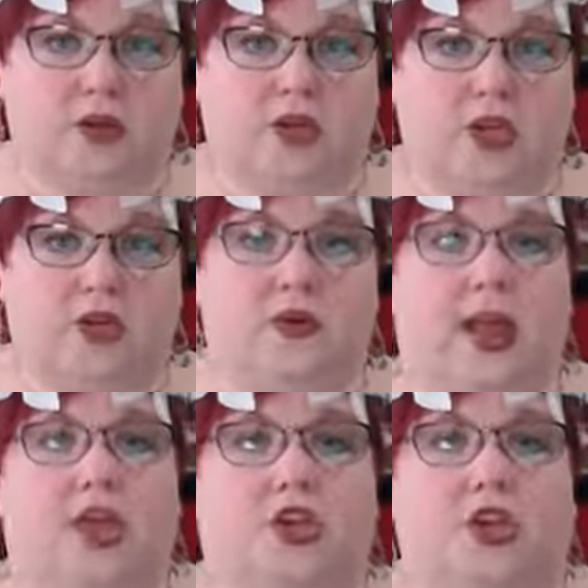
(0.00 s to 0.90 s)
with you
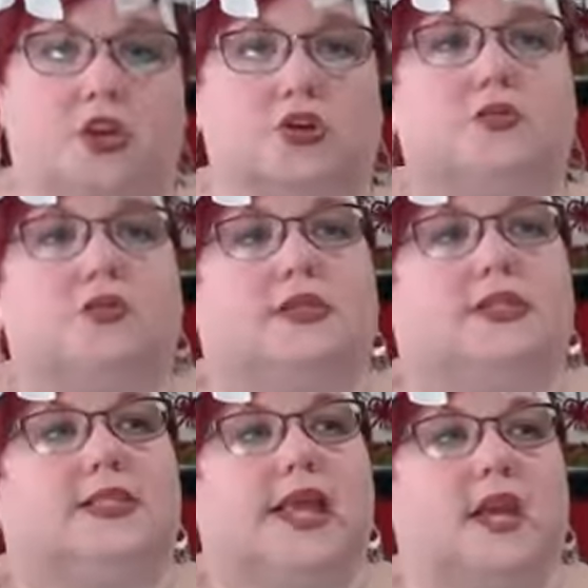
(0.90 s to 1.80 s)
and you
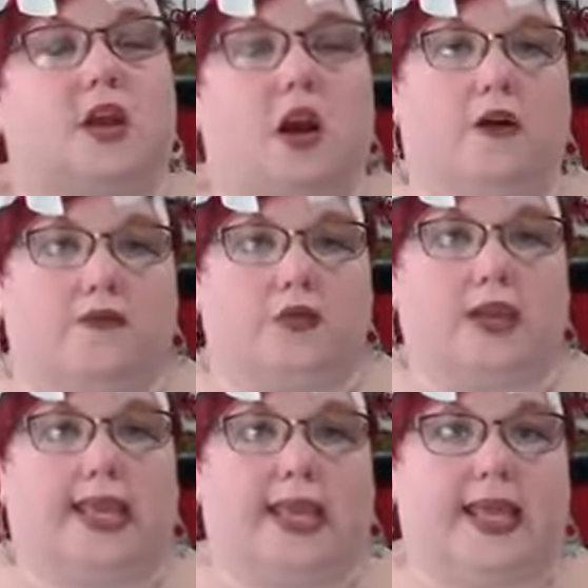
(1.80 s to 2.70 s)
set an
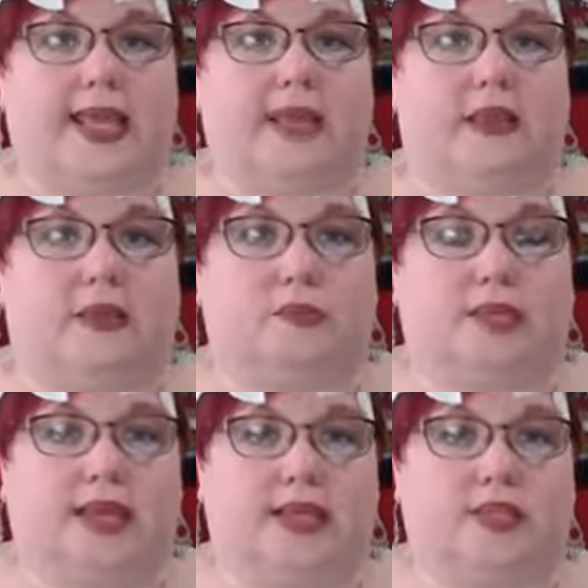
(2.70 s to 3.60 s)
offering in the
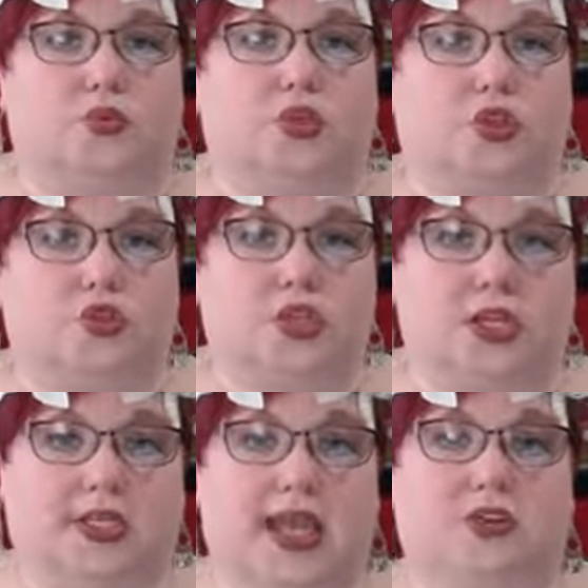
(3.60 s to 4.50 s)
place where you
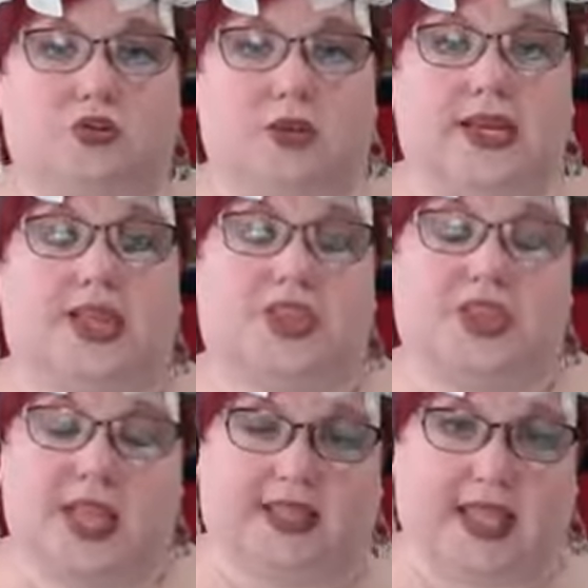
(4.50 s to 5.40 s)
took that tree and
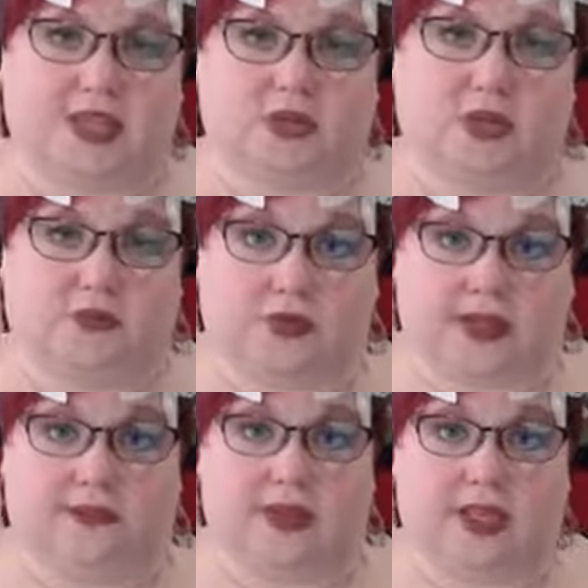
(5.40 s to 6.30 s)
thank that tree for
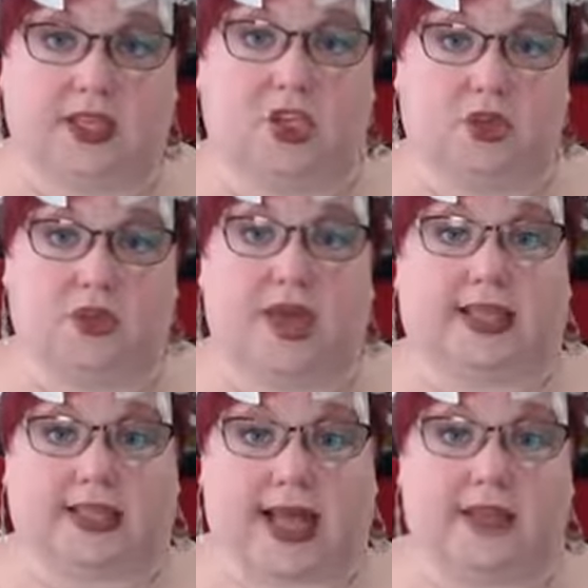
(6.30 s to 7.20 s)
giving you
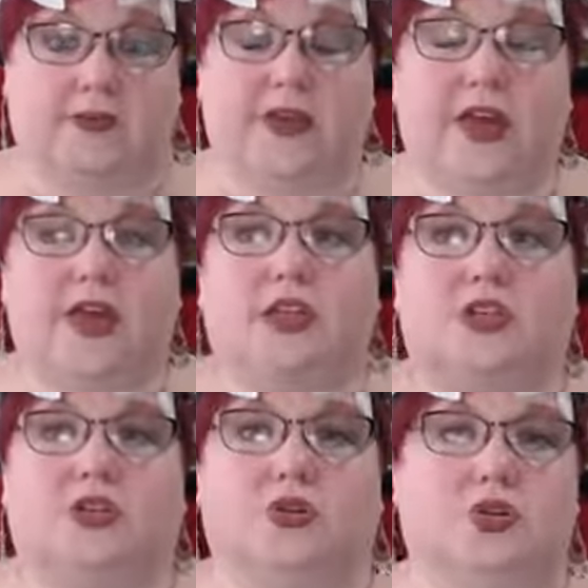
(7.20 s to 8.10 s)
that life
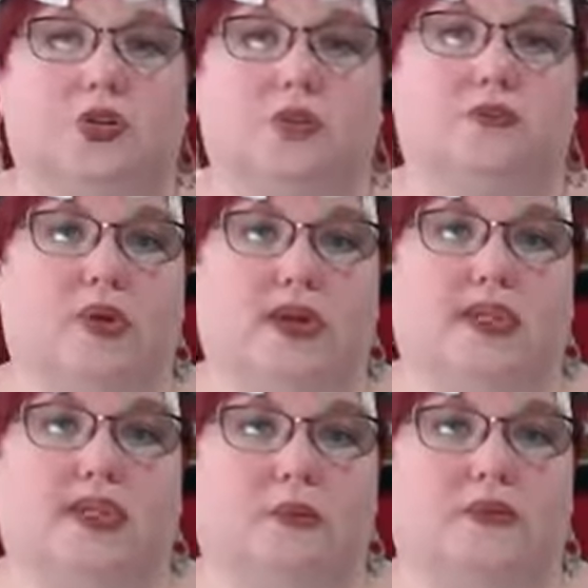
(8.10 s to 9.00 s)
so you can
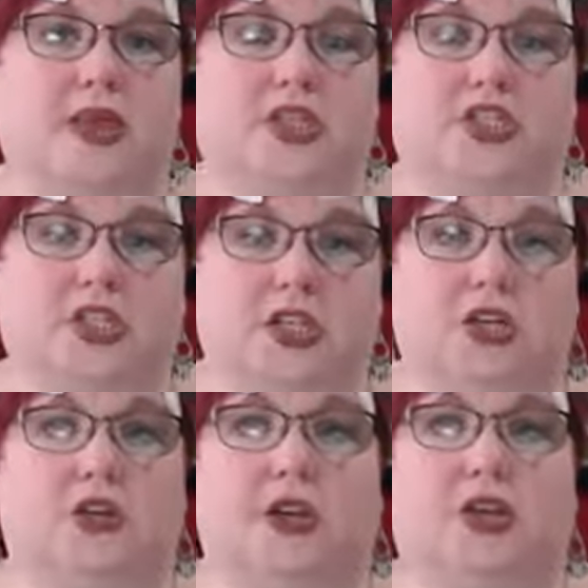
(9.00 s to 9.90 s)
bring some of that
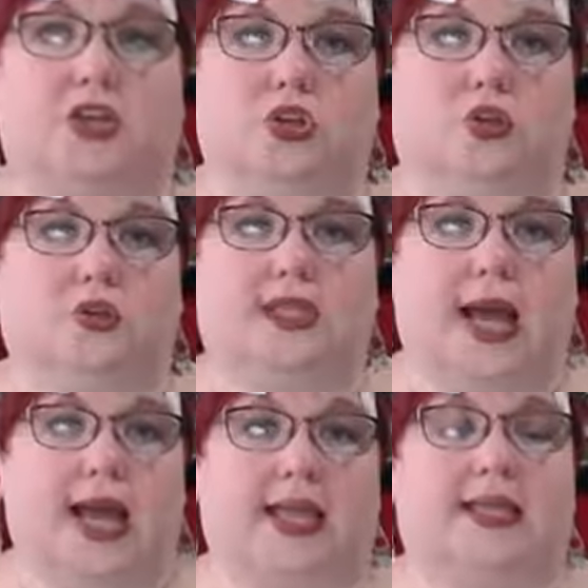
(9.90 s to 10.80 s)
cheer and
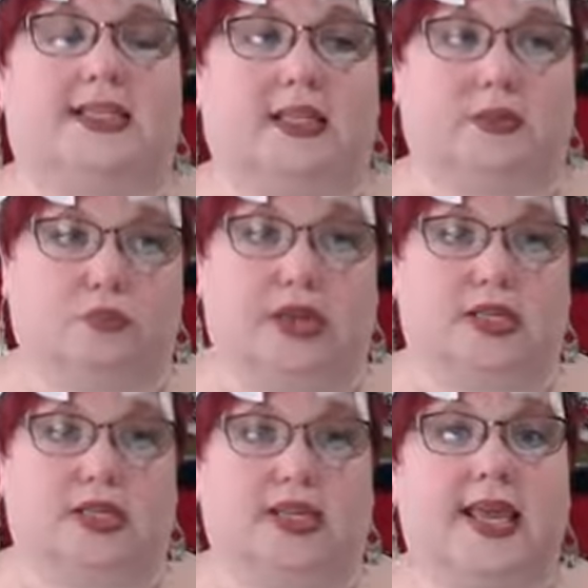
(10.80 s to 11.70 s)
Yuletide
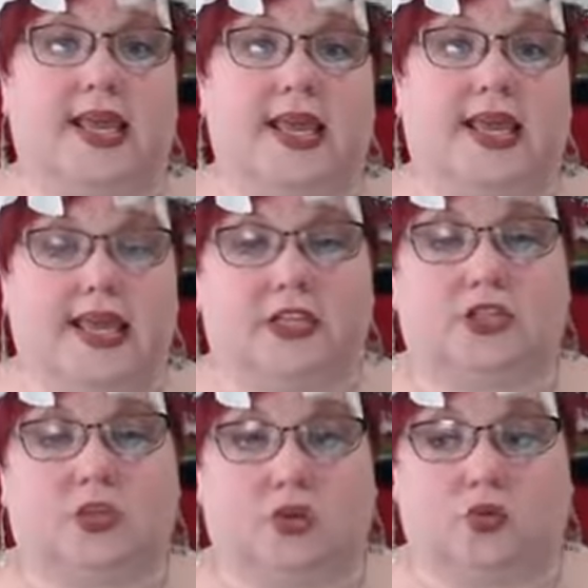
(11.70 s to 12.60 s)
celebration
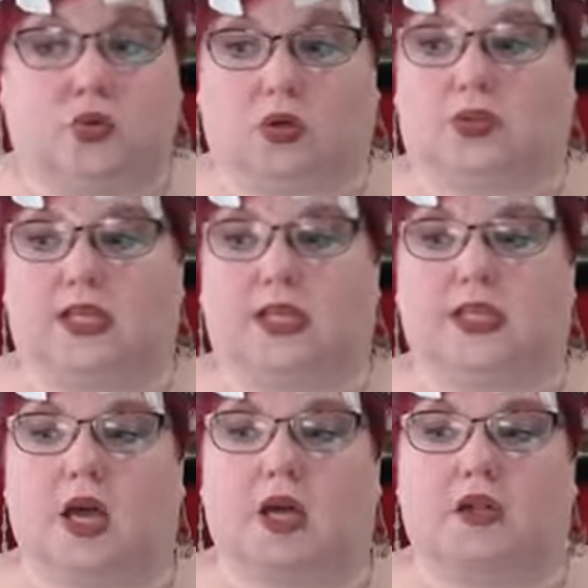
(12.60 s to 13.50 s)
into your world. It
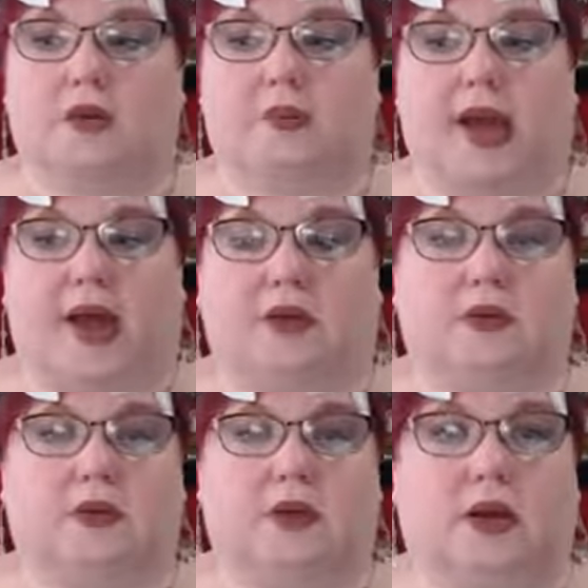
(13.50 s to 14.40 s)
is all
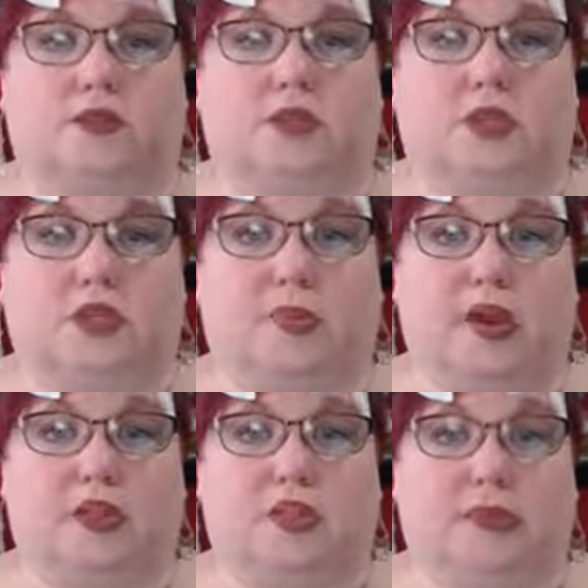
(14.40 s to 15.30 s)
about um,
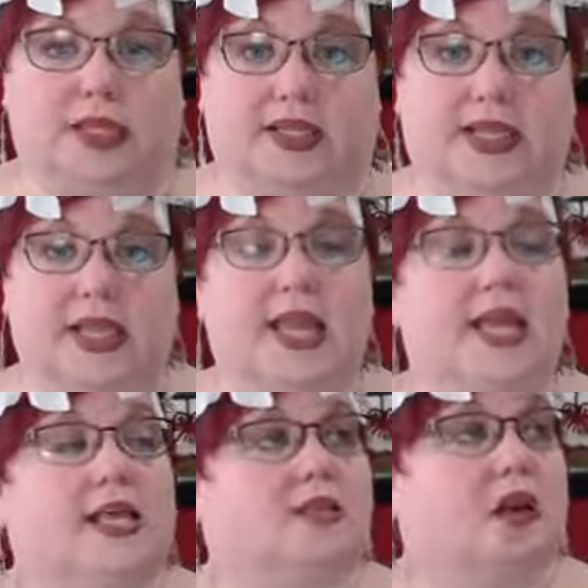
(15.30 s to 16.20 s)
responsibility.
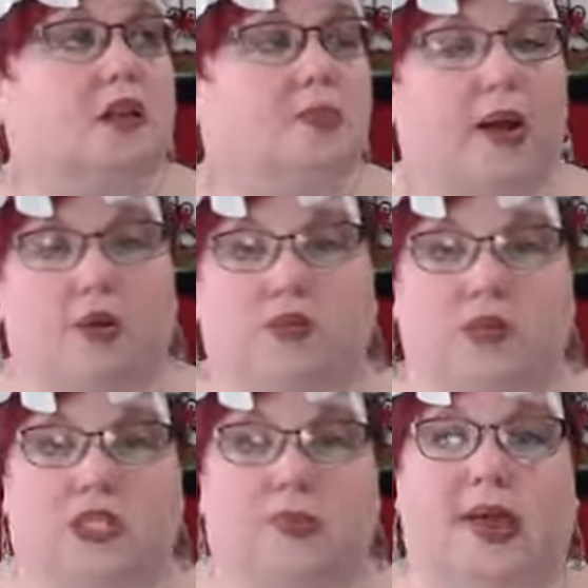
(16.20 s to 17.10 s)
It's all about
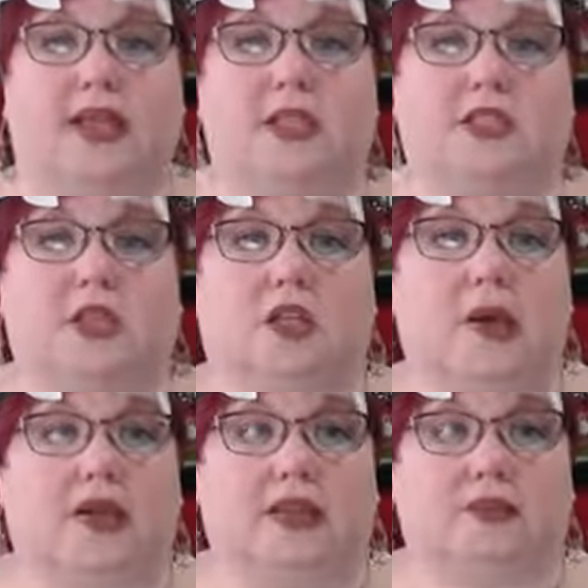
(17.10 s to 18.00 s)
respect. It's all
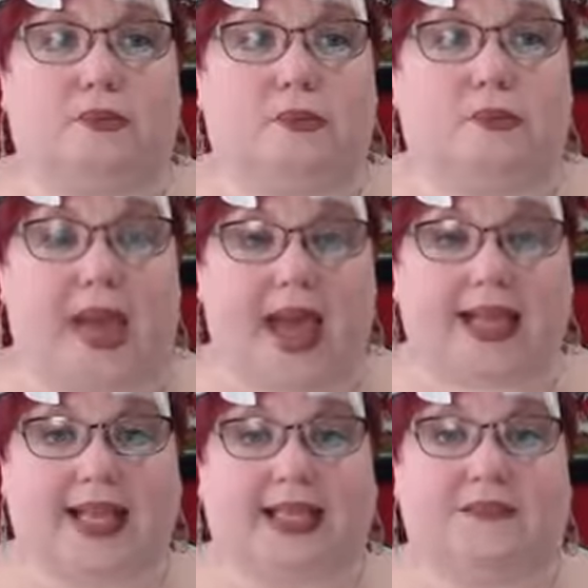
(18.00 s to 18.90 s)
about giving
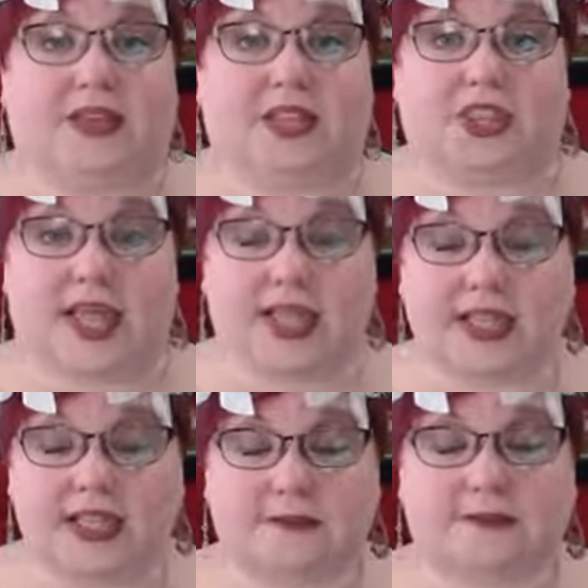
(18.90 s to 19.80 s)
back and giving
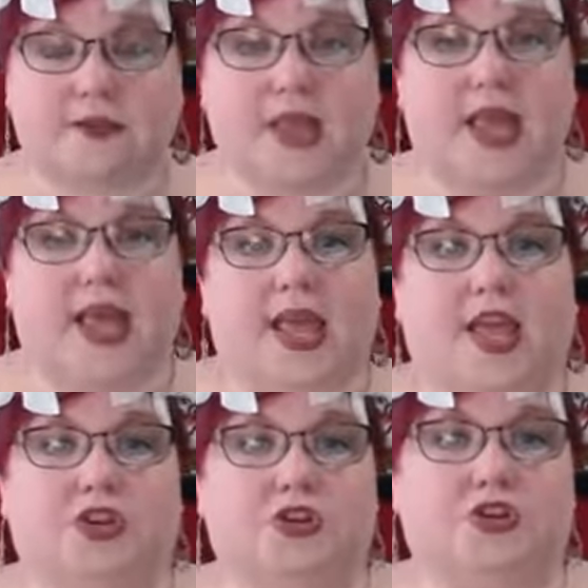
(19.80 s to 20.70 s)
thanks.
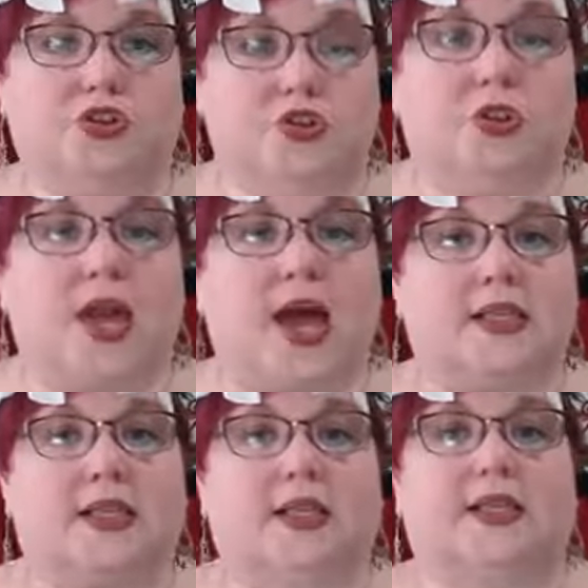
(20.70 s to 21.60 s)
And you do
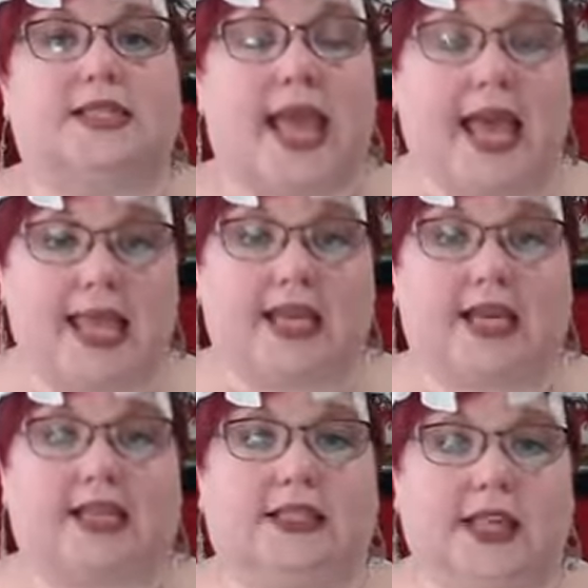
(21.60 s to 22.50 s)
not
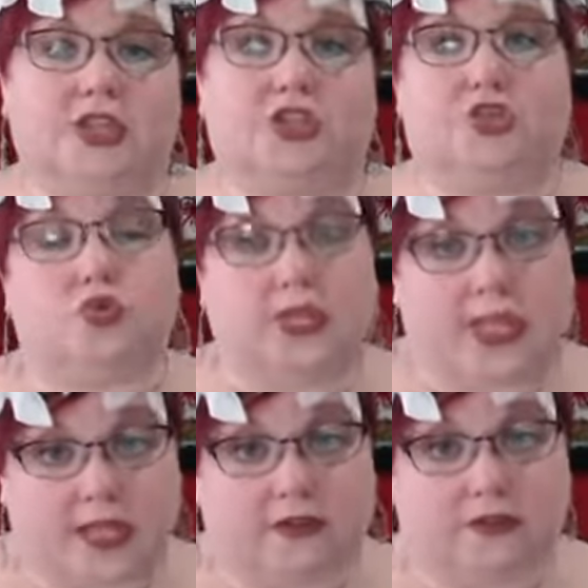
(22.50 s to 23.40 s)
take unless you
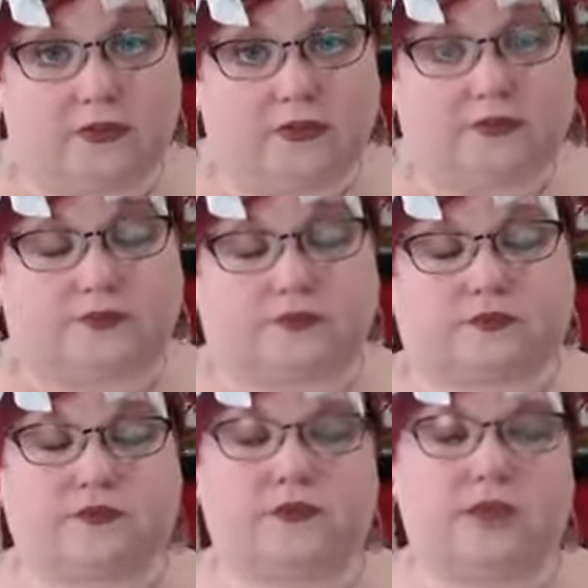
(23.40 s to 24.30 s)
give.
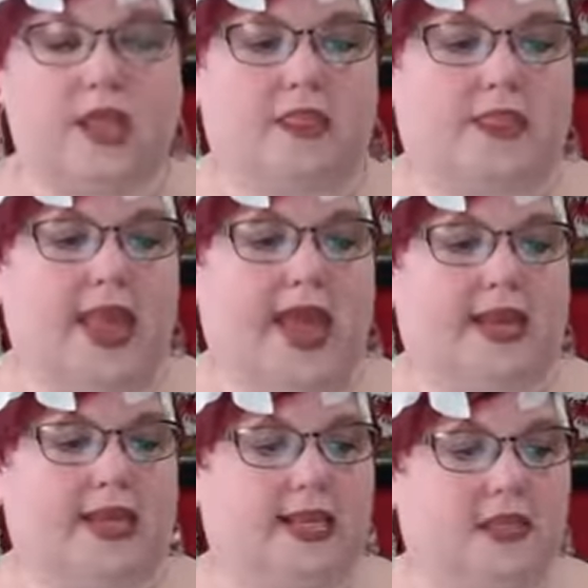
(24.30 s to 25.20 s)
And
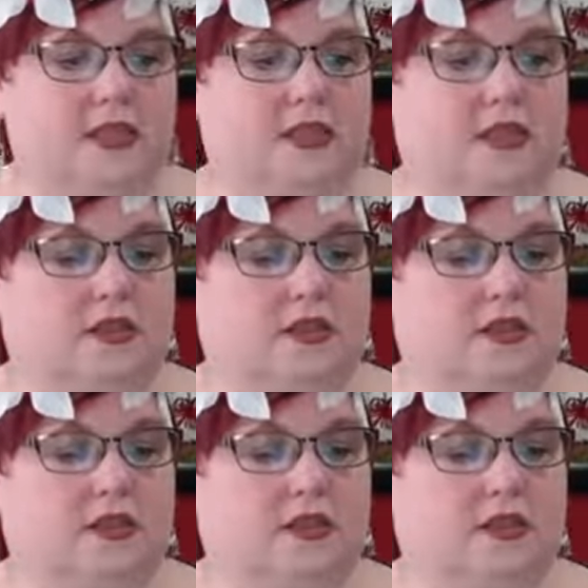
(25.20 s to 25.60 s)
that is